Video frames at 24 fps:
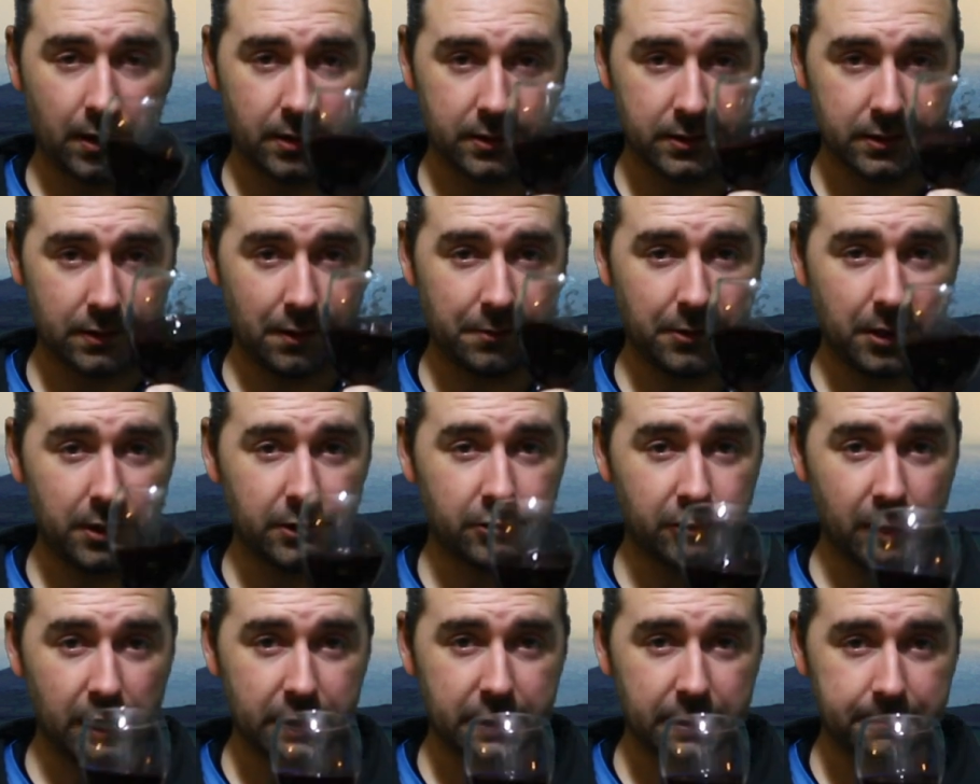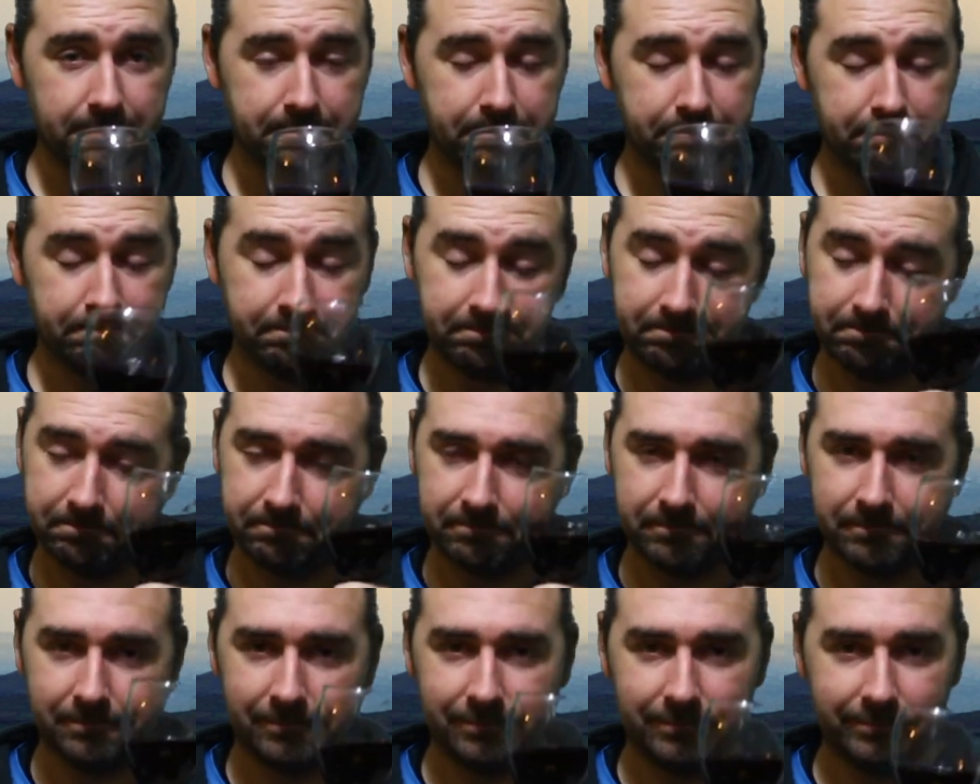So I'm gonna try some.
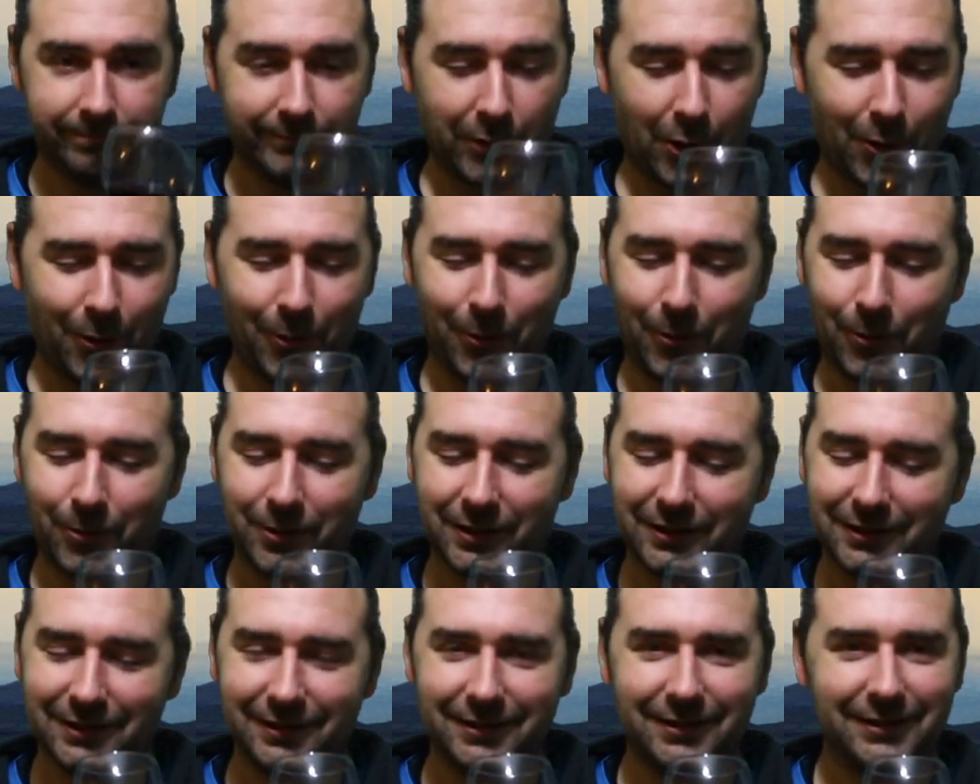Oh,